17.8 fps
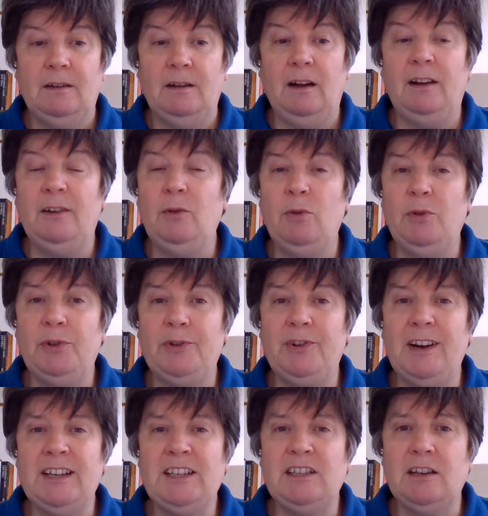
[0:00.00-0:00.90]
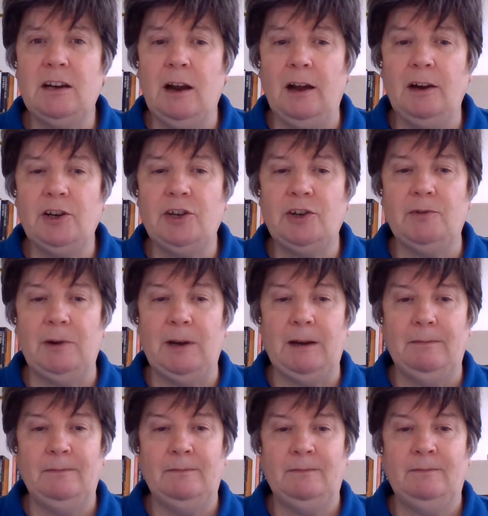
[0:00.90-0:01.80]
unauthorized
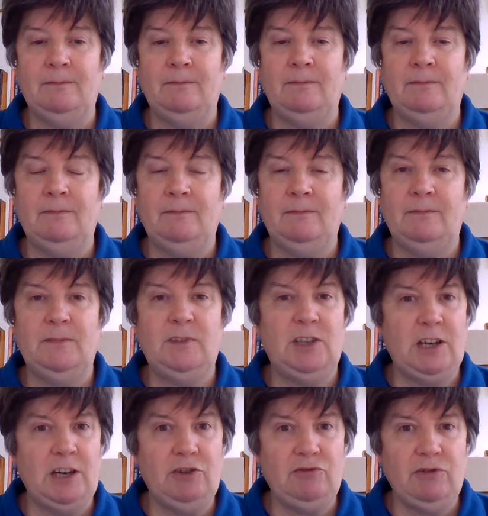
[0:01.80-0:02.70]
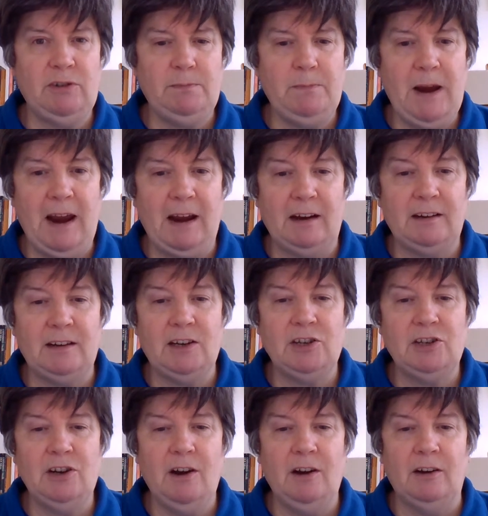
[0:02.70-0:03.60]
luxury, disrespect in
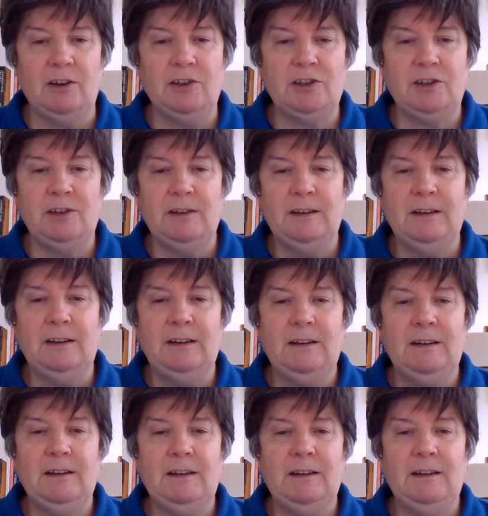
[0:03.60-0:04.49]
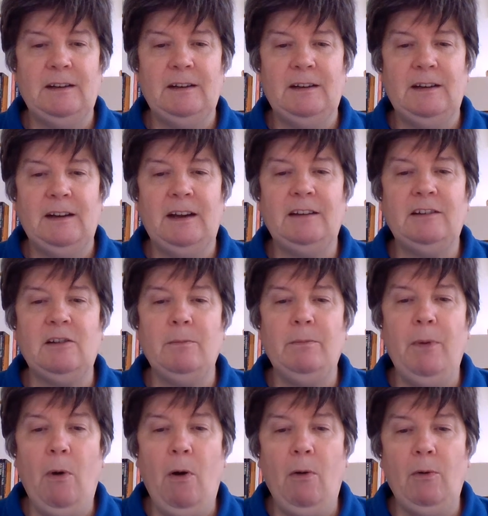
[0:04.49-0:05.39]
church, and
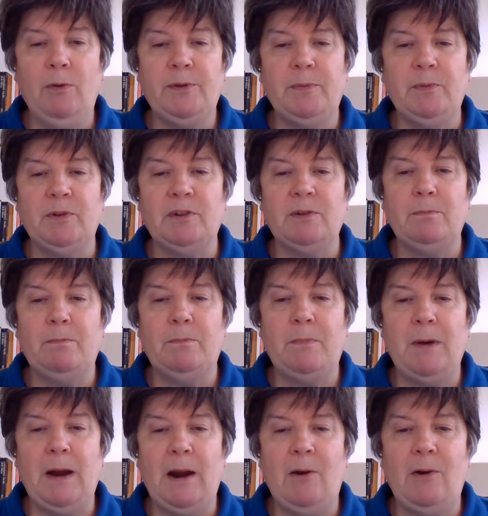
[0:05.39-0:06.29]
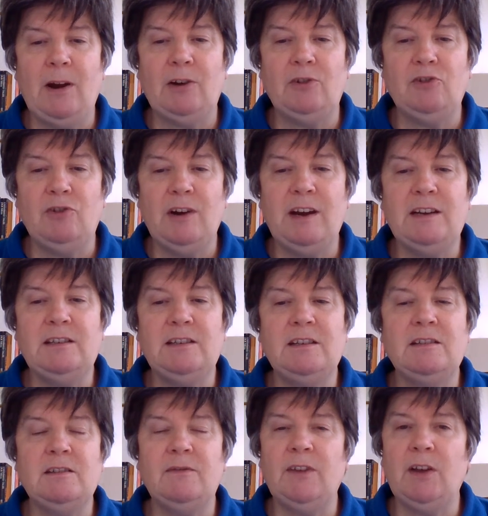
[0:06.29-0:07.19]
comportment bearing
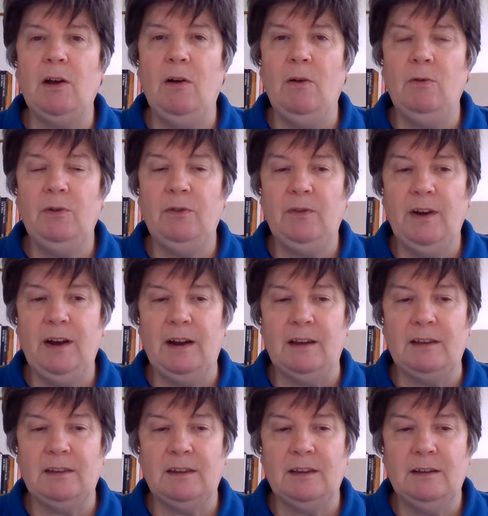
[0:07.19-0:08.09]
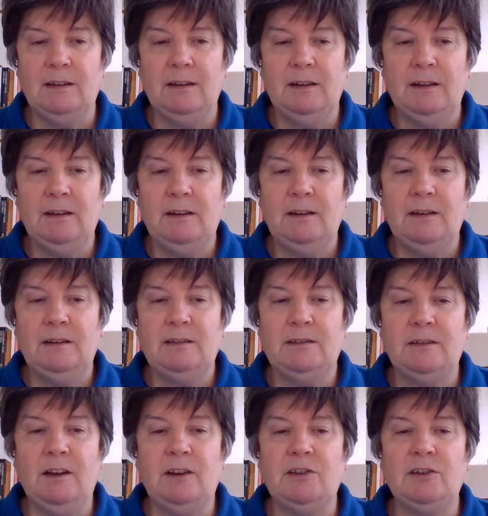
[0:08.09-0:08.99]
traces of the old faith,
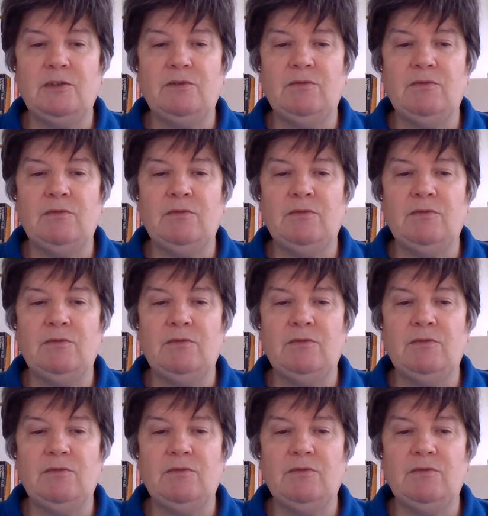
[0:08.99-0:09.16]
such as